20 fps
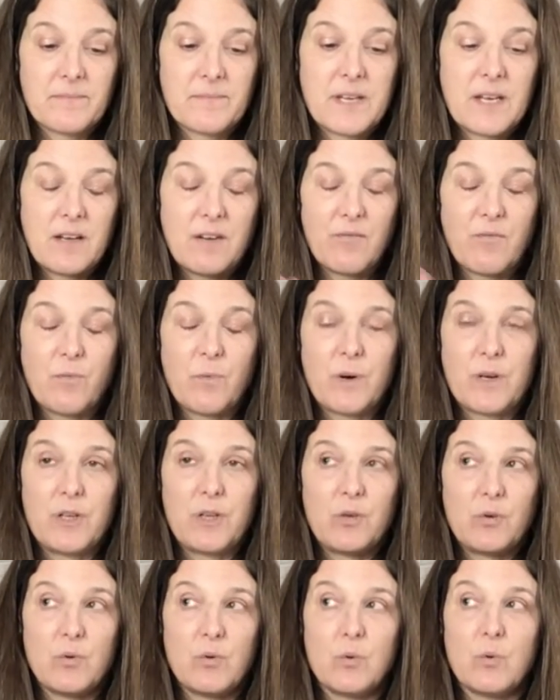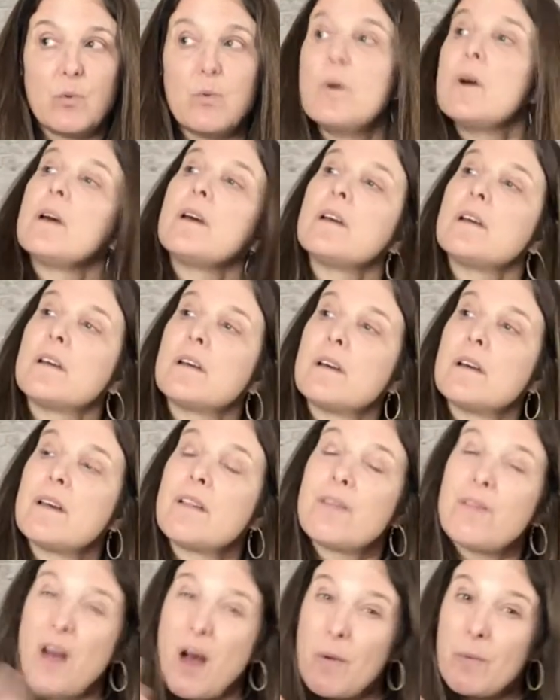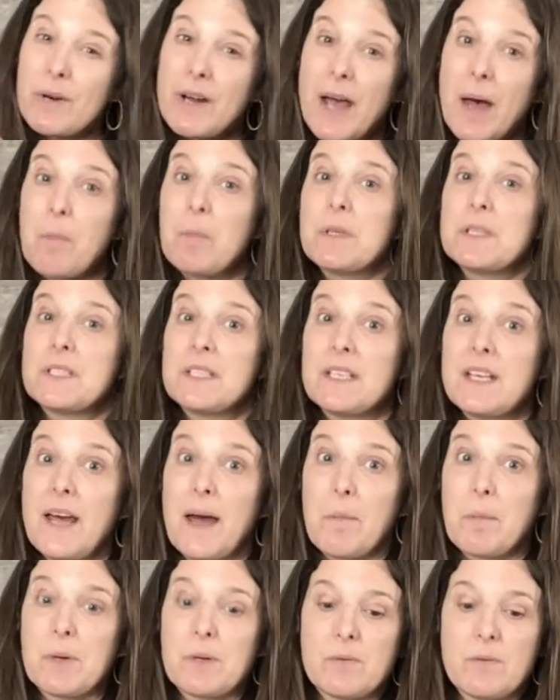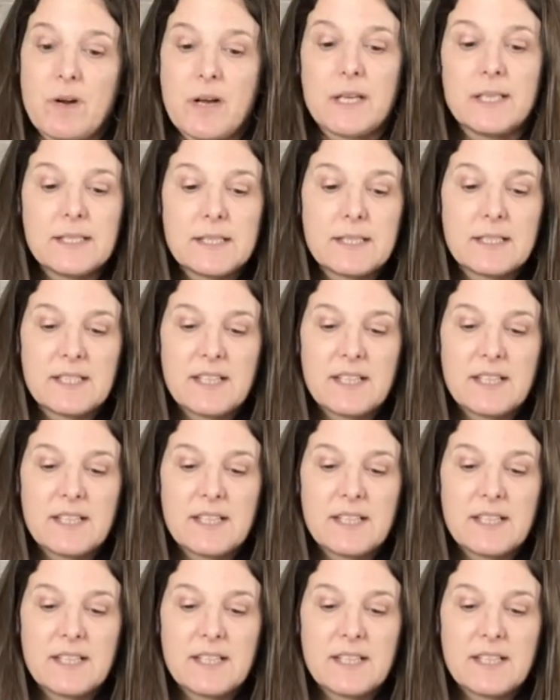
if what you thought would happen did happen, right?